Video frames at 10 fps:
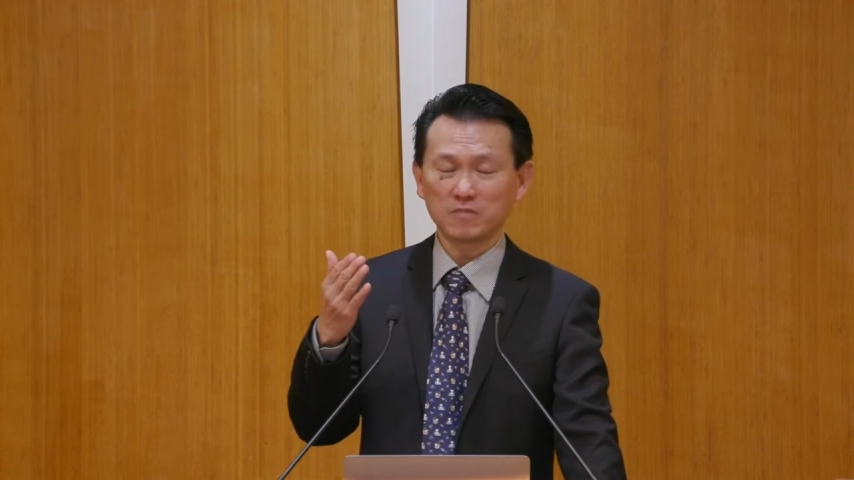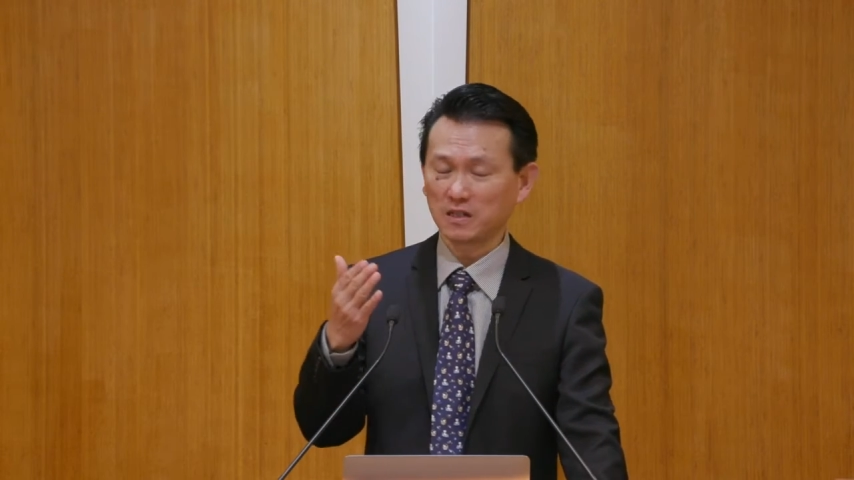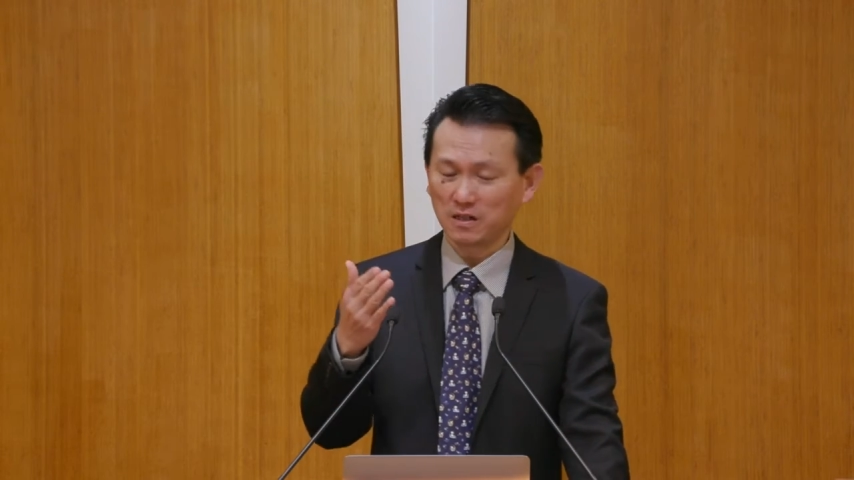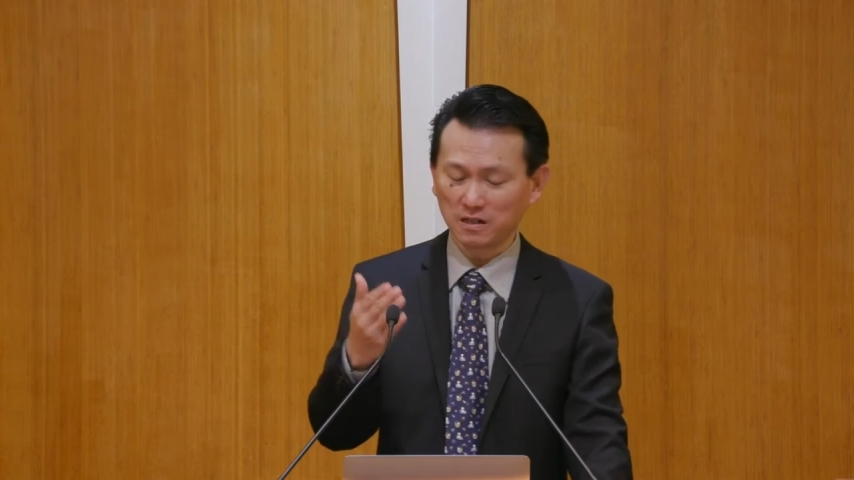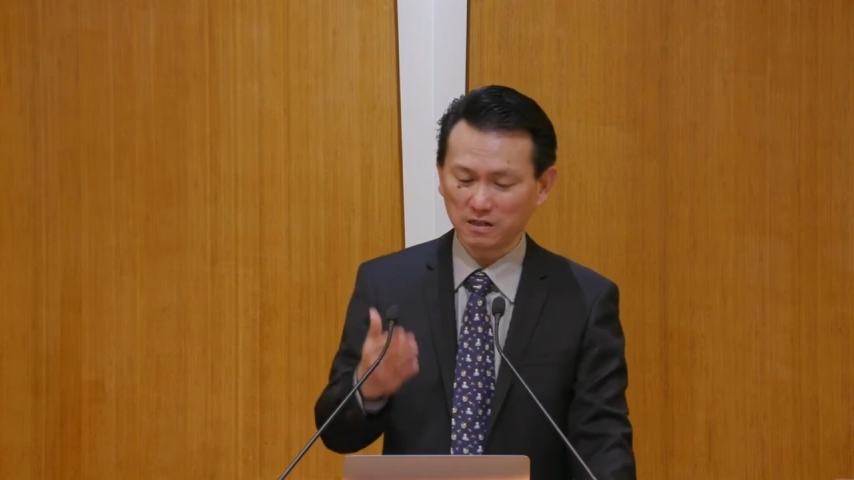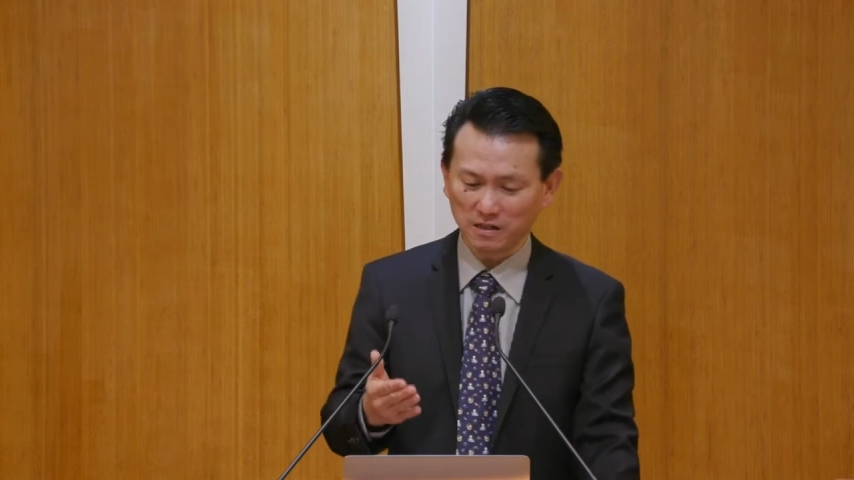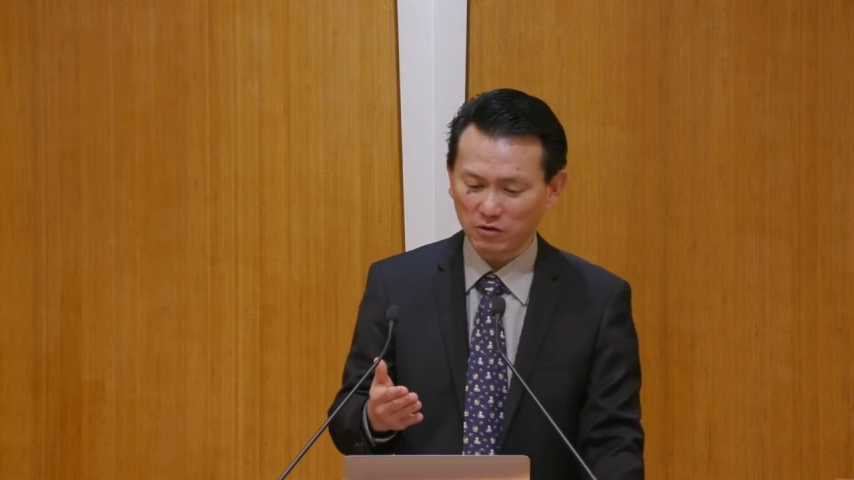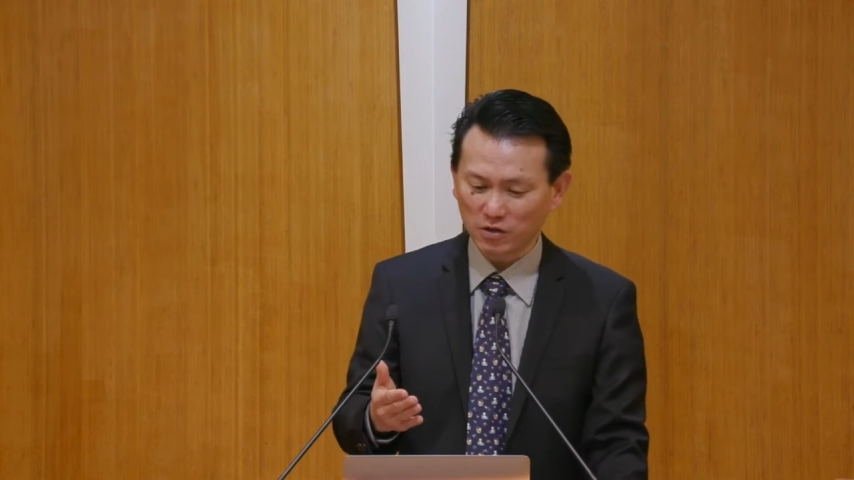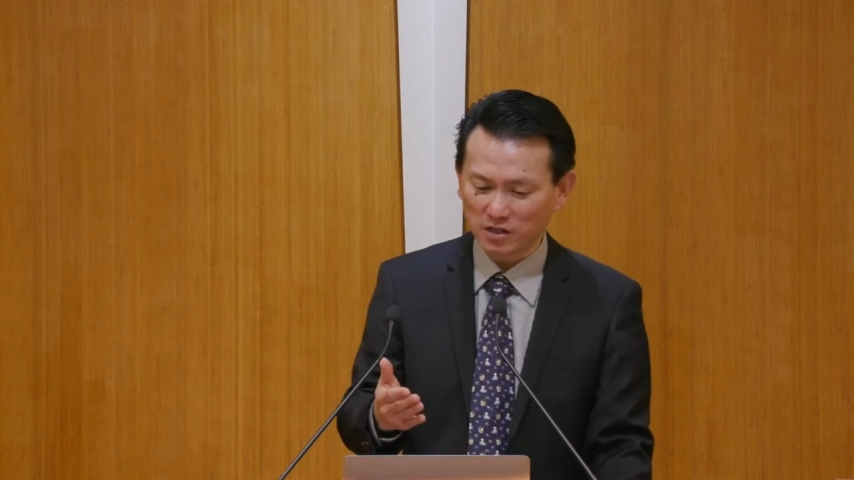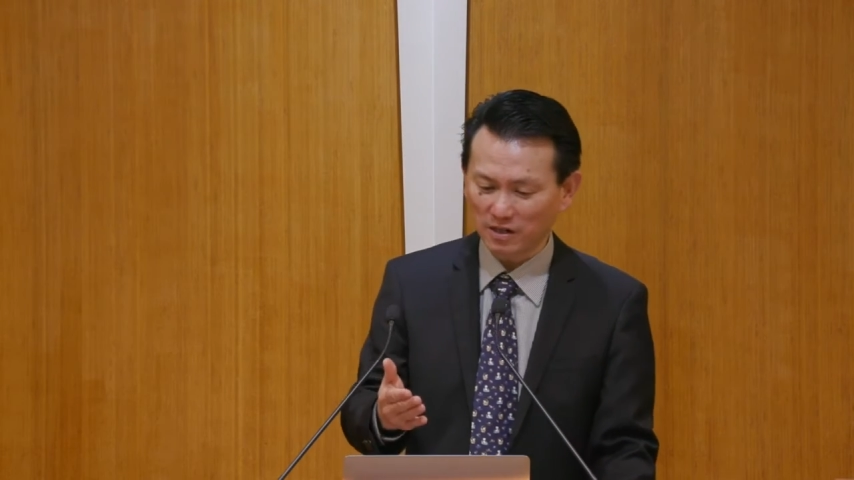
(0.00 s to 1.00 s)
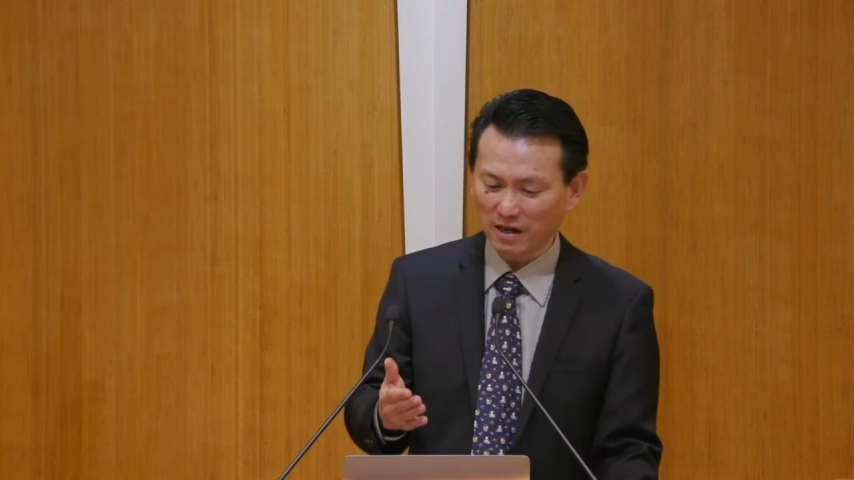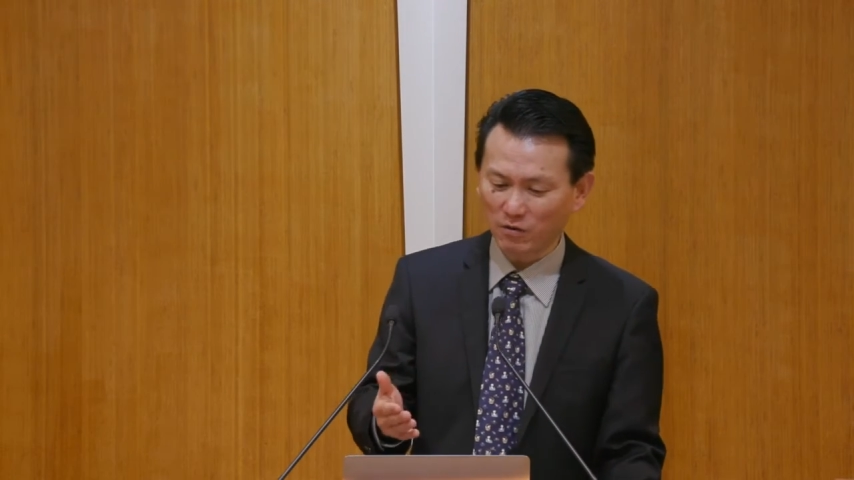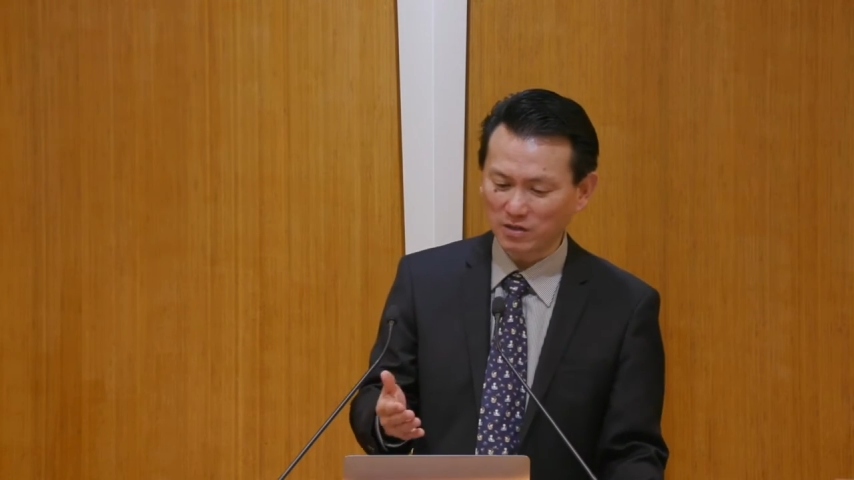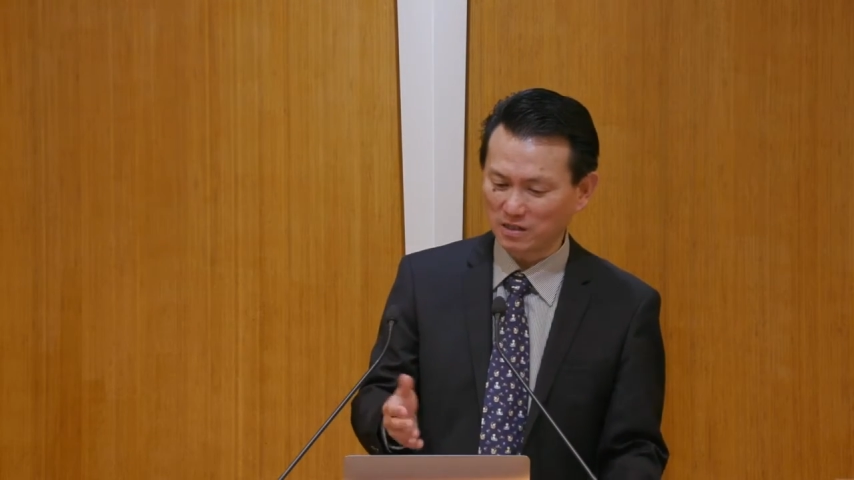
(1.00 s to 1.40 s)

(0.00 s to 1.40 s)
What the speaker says: in Indonesian language,